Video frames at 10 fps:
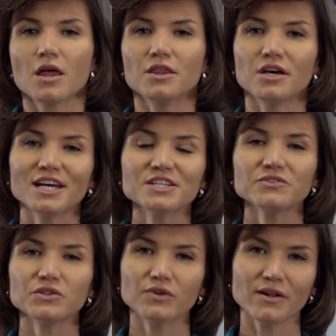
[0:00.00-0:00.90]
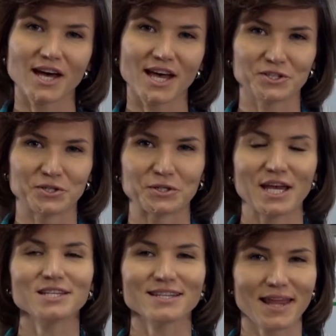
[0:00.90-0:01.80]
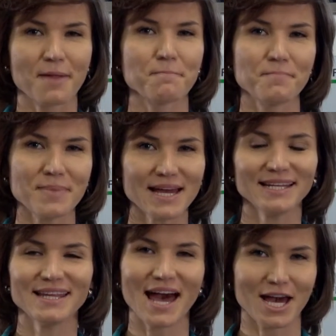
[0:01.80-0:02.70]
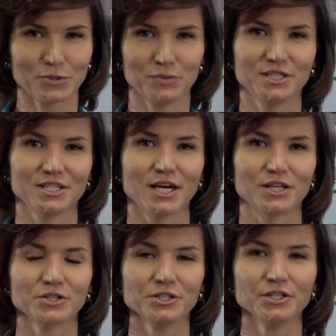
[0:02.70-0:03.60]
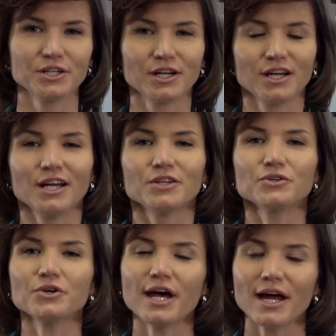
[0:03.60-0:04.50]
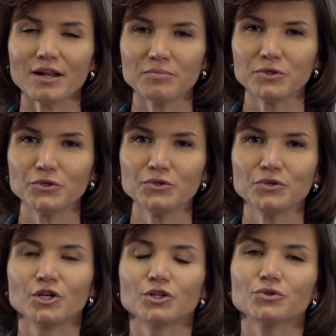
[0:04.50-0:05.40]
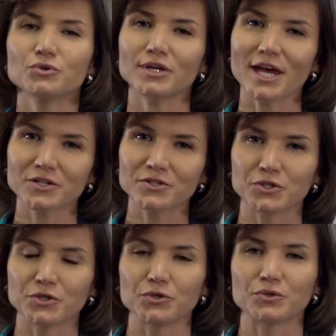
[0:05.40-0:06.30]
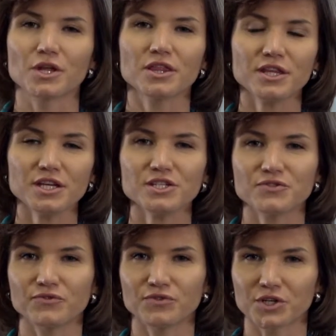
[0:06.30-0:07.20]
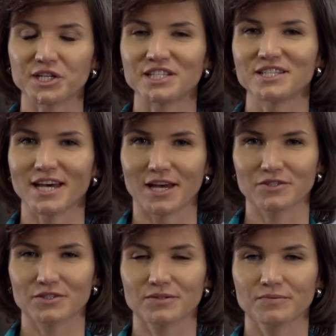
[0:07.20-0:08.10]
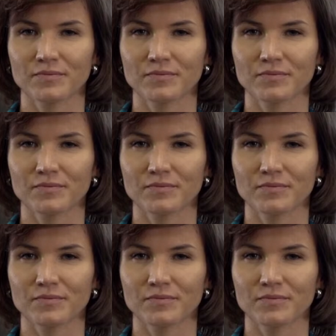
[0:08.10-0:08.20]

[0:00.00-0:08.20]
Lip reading: the S7-1200 has an embedded high-speed counter to help you to execute these very tasks.